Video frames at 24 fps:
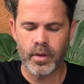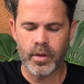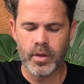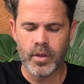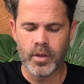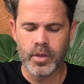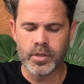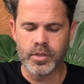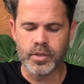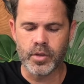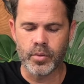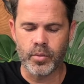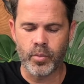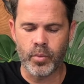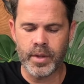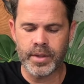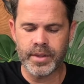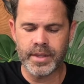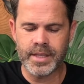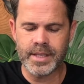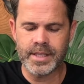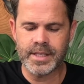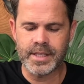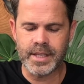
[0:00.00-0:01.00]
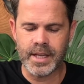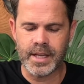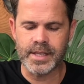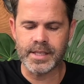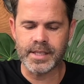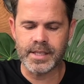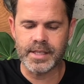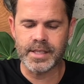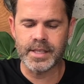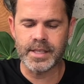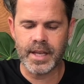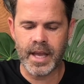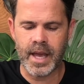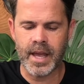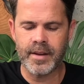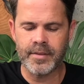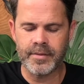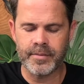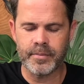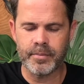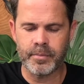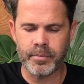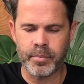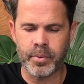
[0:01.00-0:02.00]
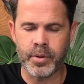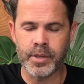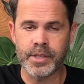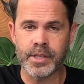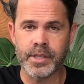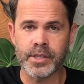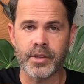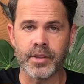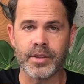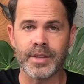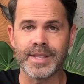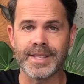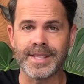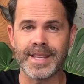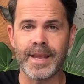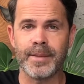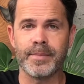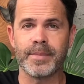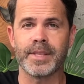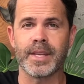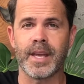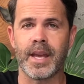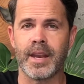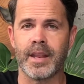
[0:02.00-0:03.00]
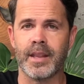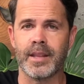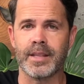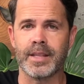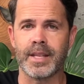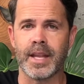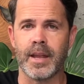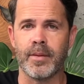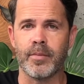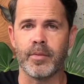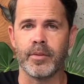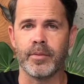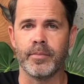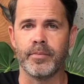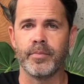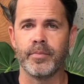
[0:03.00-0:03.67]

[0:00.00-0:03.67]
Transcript: So what this does is it kind of puts us on the same side of the table.